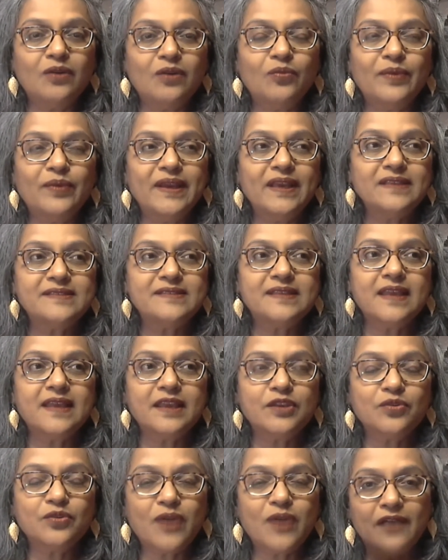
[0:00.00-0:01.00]
We
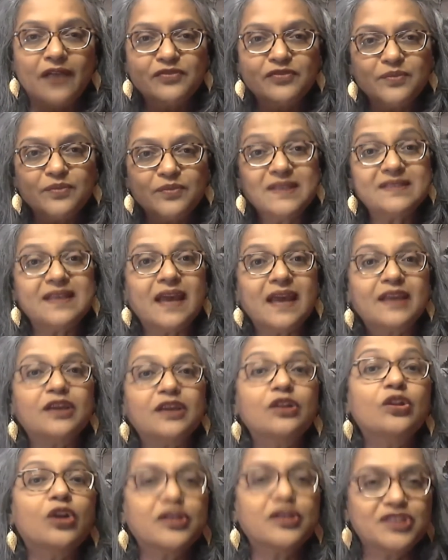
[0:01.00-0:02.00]
say you have to be
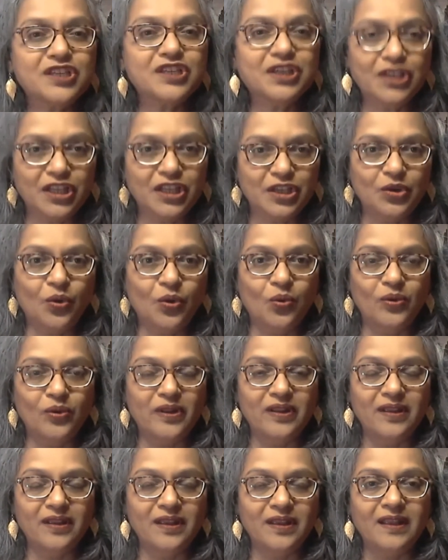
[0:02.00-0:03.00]
psychologically whole.
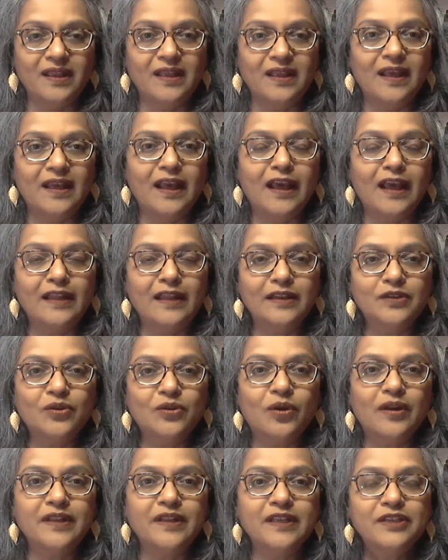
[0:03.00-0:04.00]
And
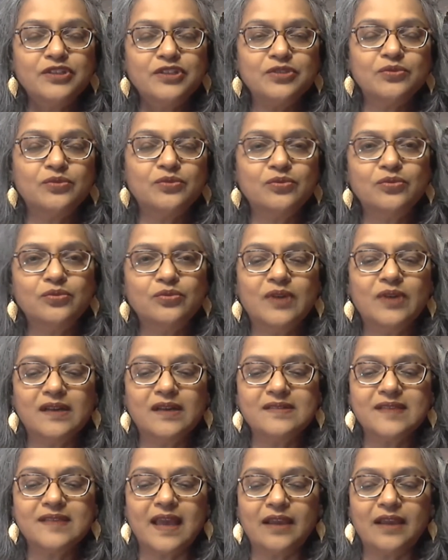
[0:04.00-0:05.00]
according to
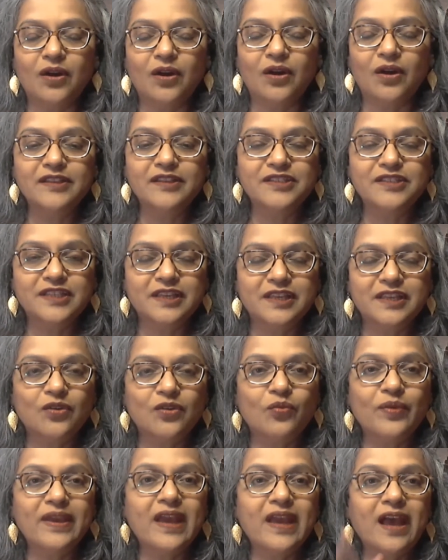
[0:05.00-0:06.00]
uh, psychology,
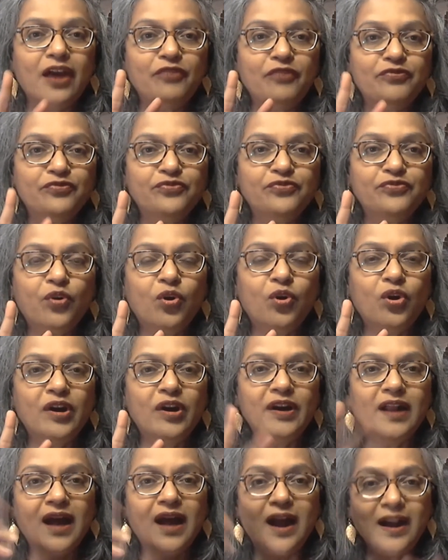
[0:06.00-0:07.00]
we have
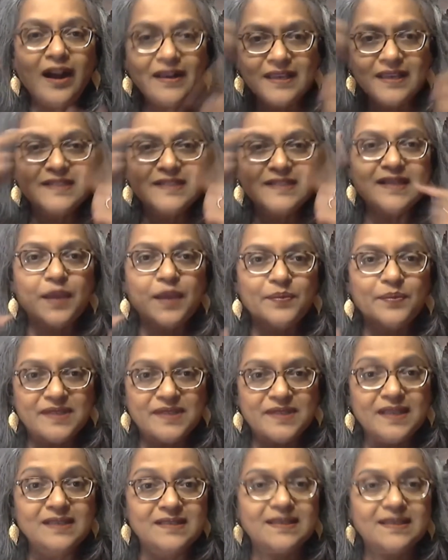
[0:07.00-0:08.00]
four
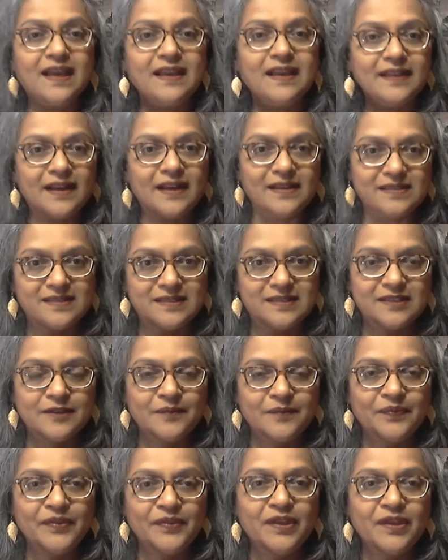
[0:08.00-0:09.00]
archetypes inside us.
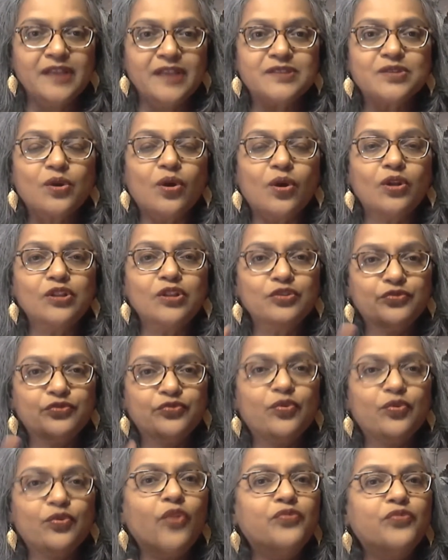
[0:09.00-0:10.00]
It's called the
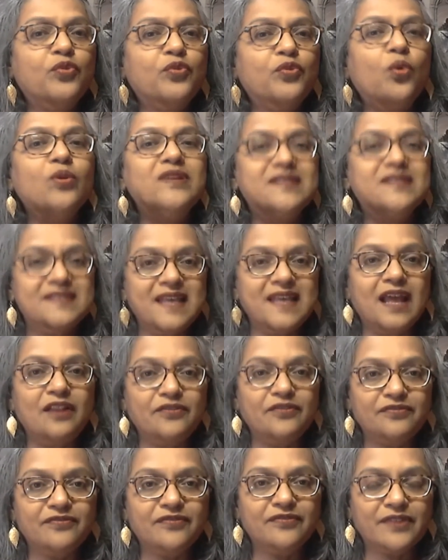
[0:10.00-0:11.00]
fourfold
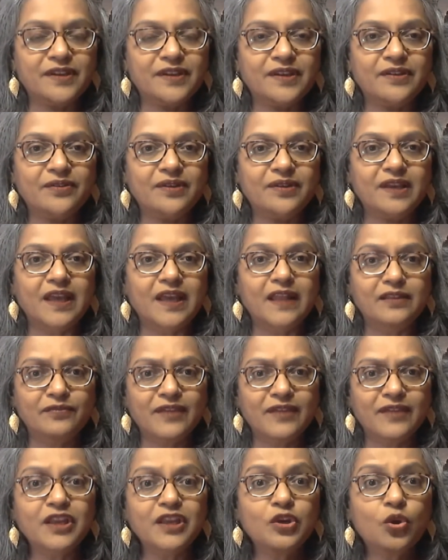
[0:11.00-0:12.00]
self, okay, at the
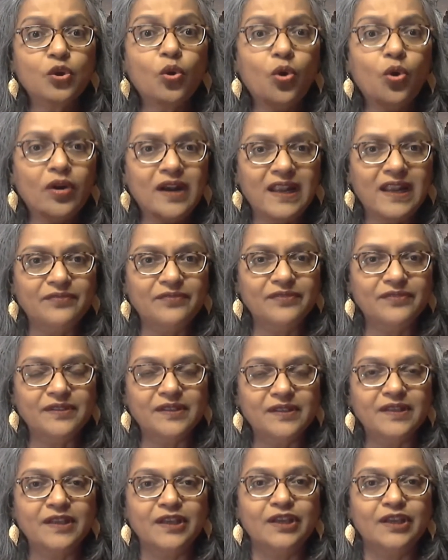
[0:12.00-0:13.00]
very core level.